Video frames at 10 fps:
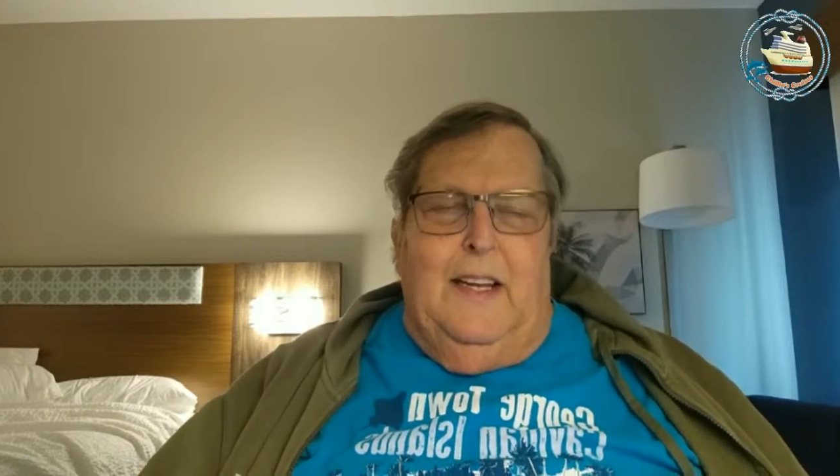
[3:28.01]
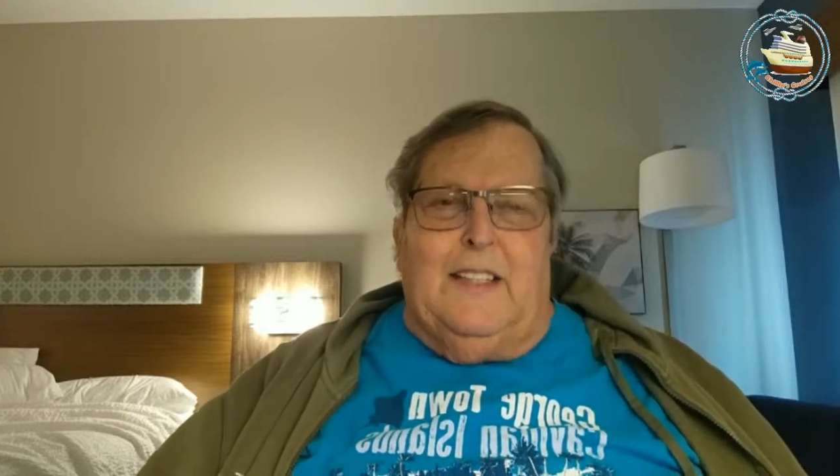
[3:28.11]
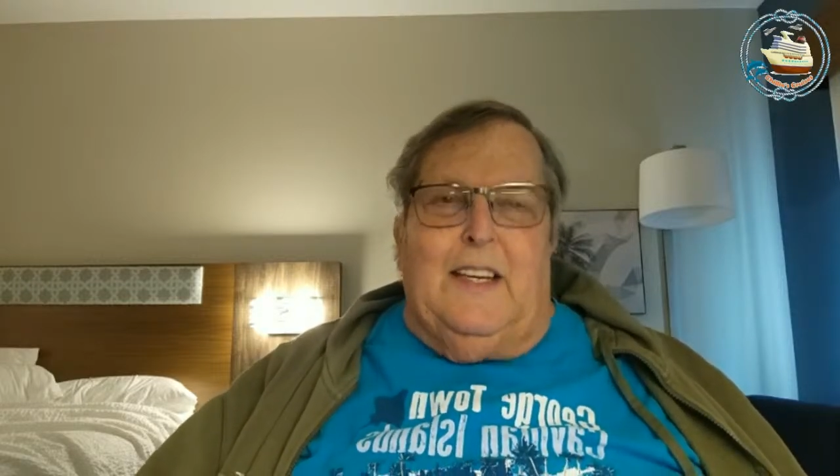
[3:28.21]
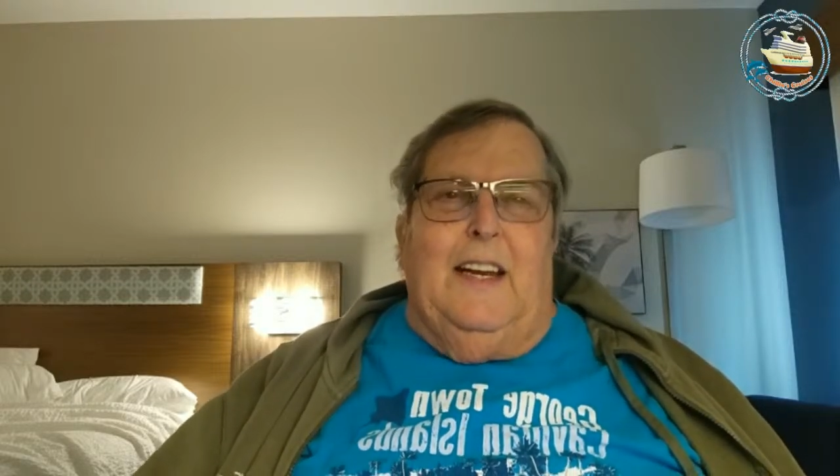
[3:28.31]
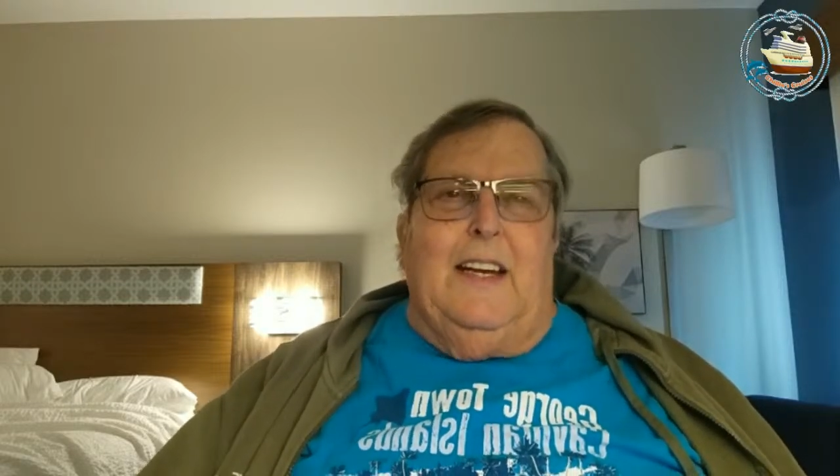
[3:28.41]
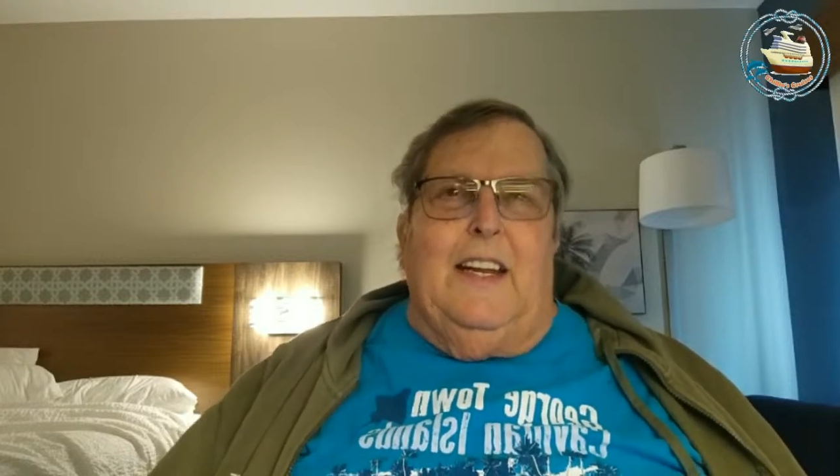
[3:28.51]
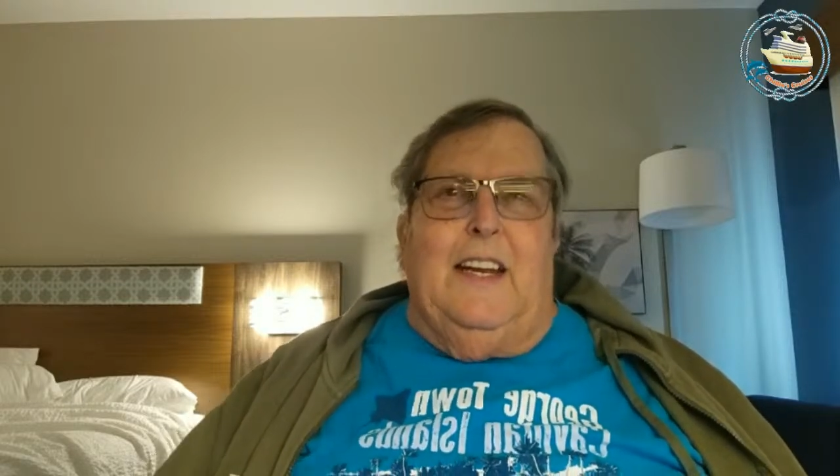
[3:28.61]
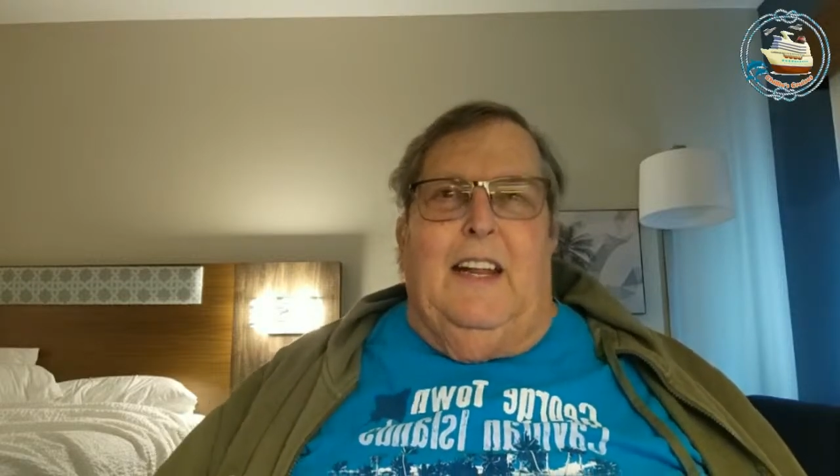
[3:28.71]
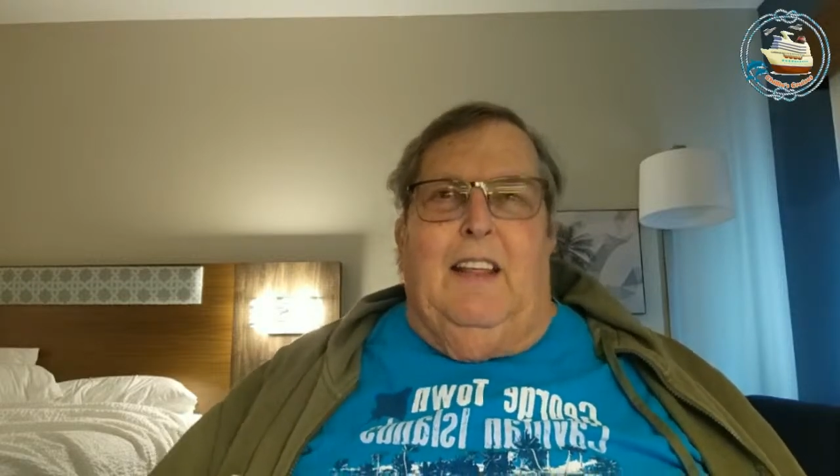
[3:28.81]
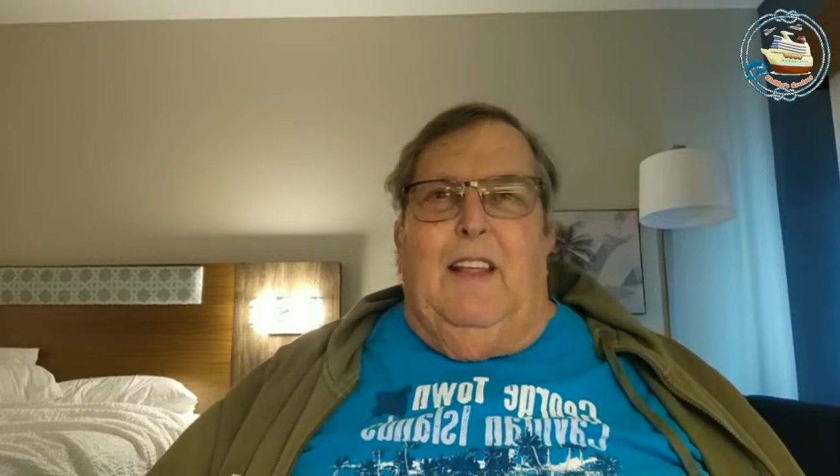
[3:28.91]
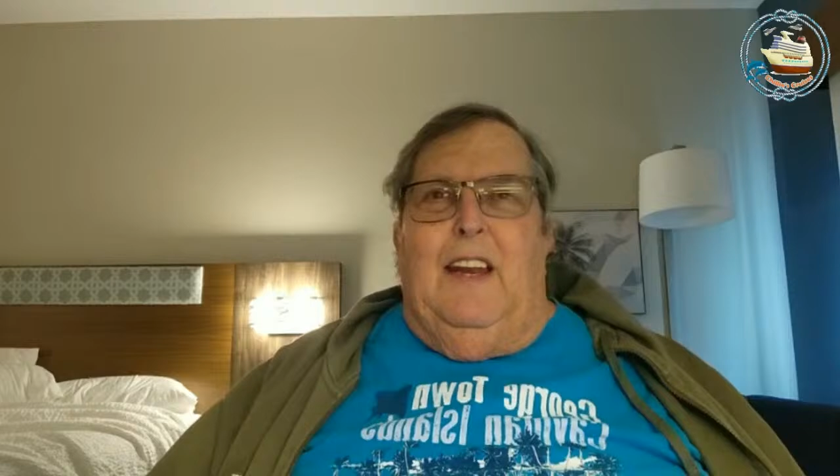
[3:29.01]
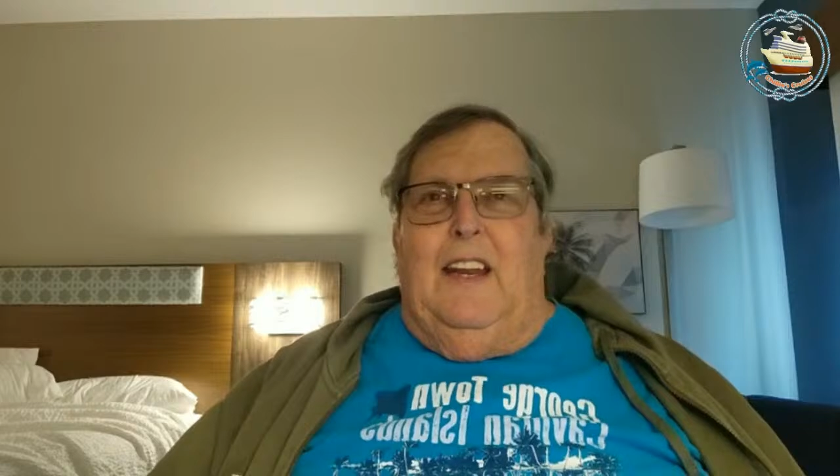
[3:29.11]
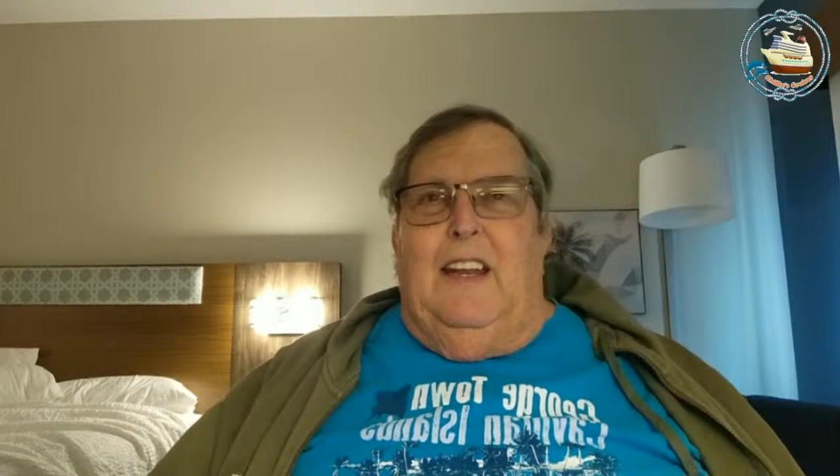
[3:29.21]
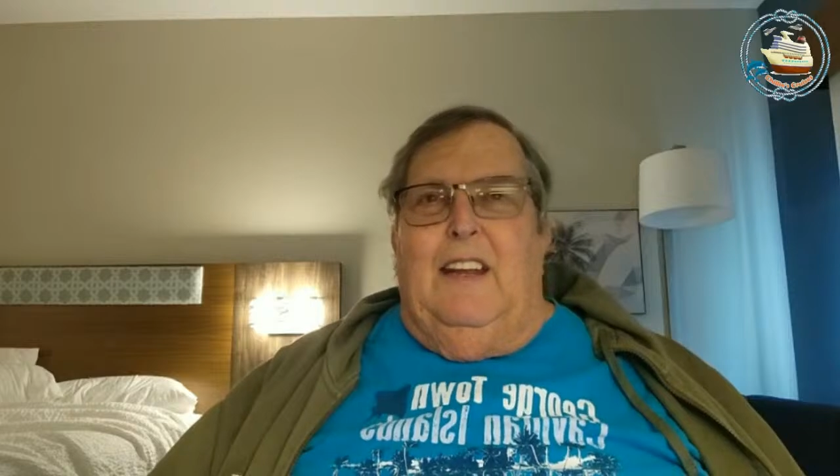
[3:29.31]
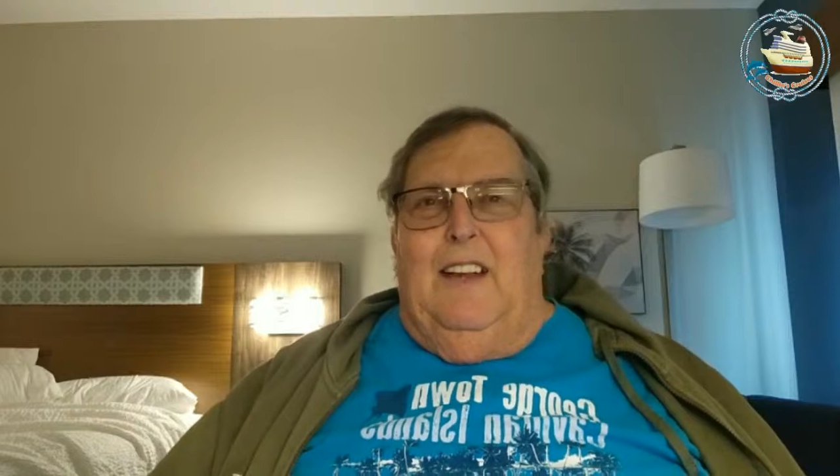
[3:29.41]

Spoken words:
is they didn't get any